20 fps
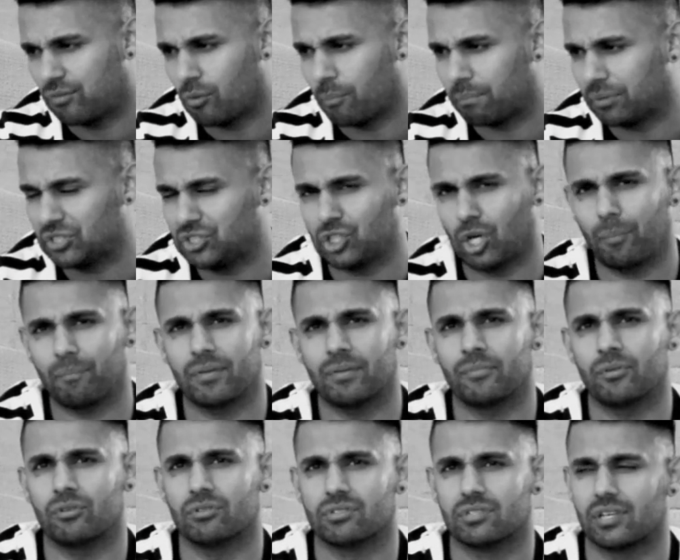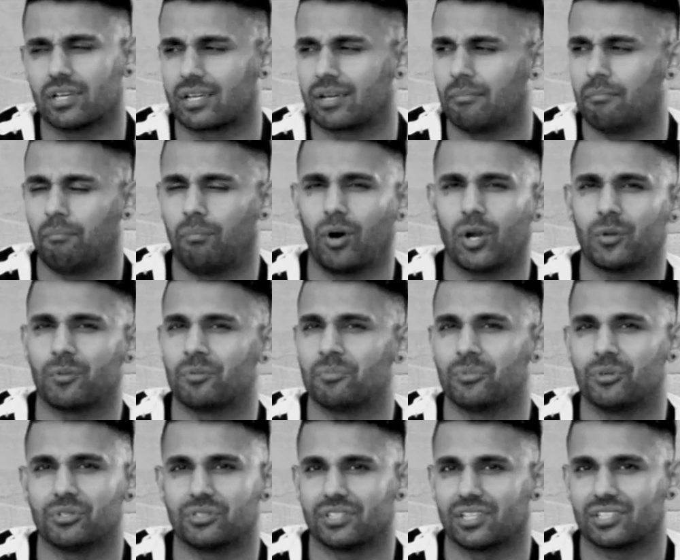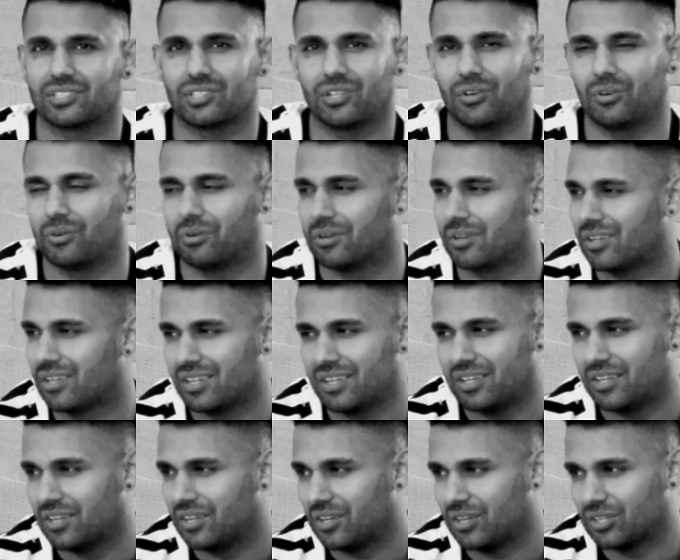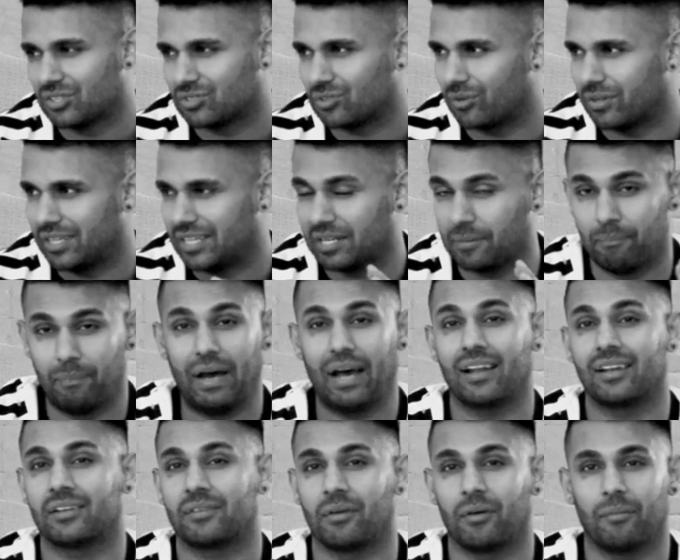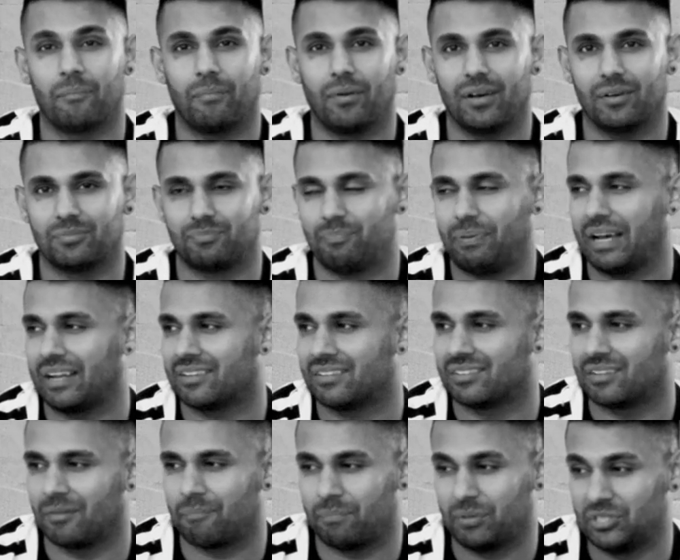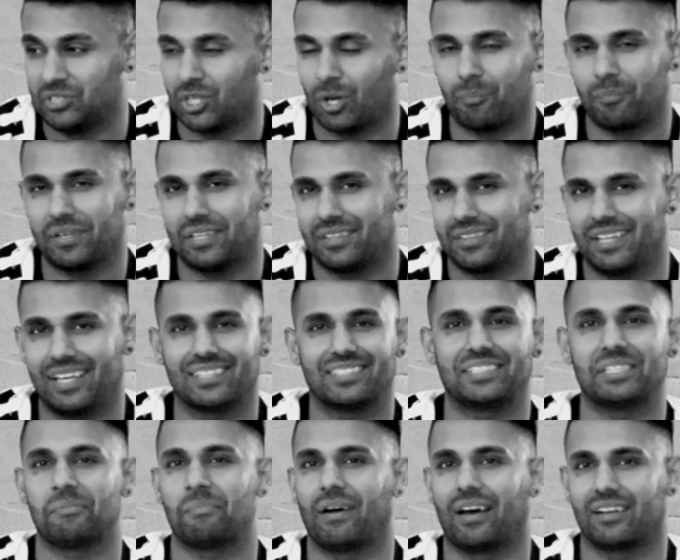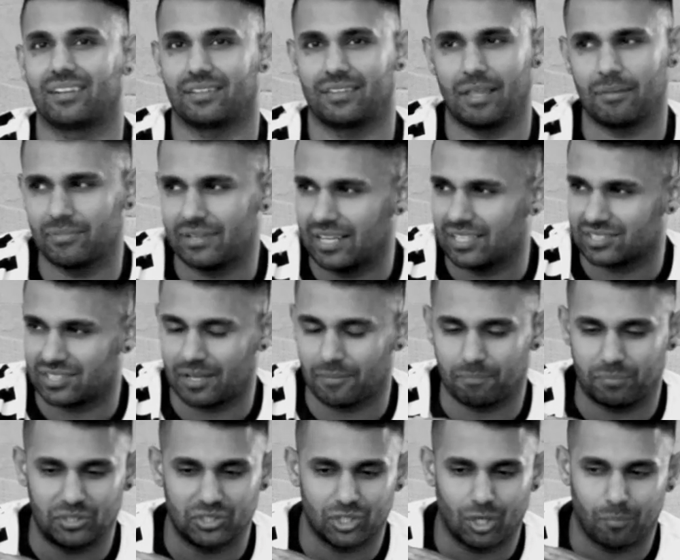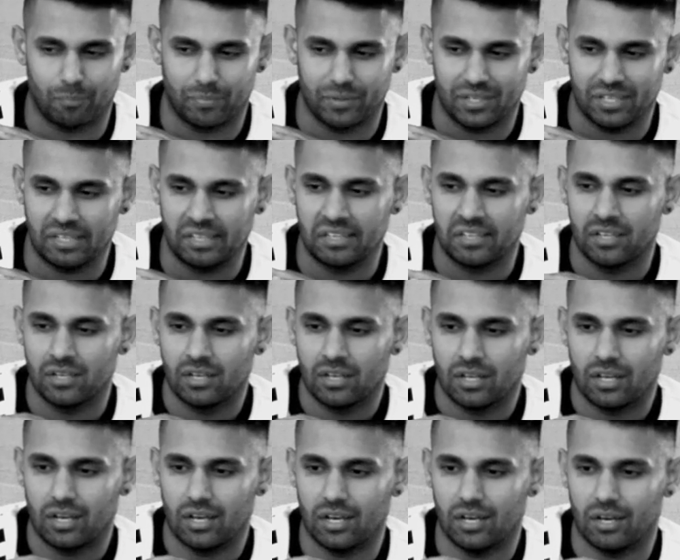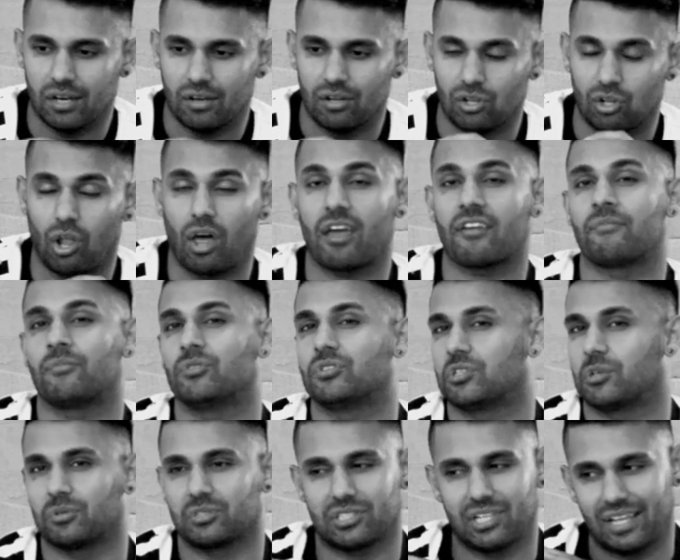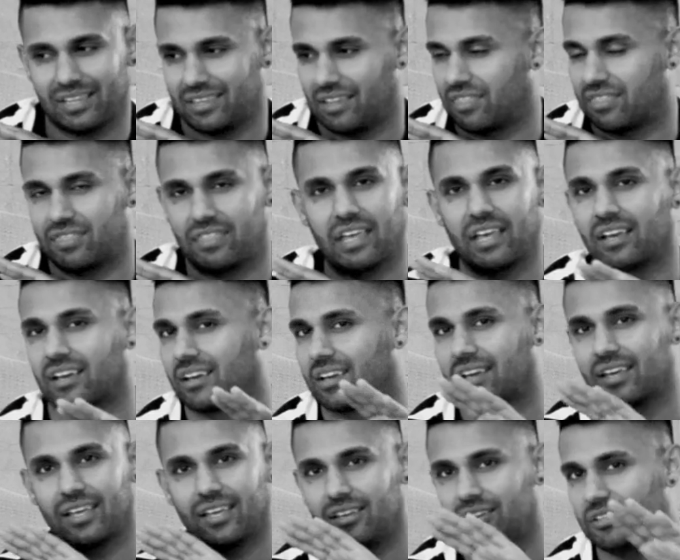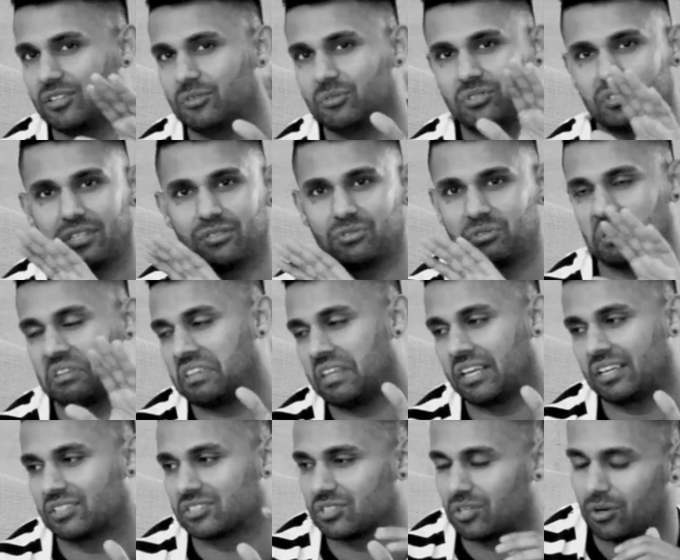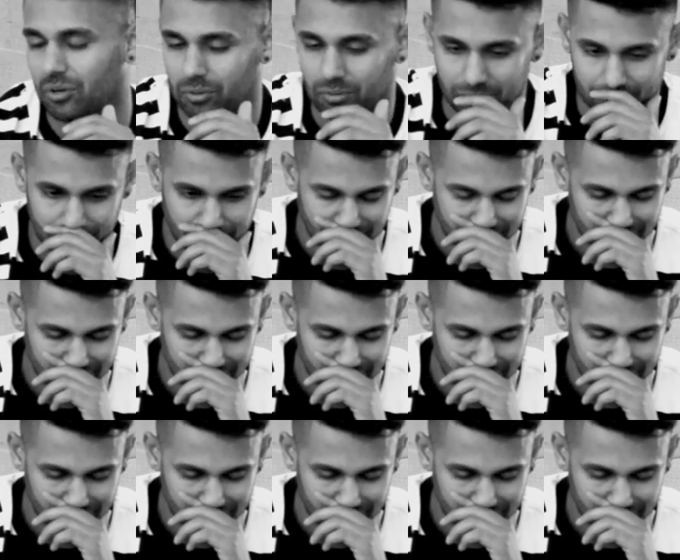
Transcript: Punjabi music and Bollywood music. So he had a band, a Punjabi Desi band. Then there's like Punjabi live music was like the thing. It was a thing. So.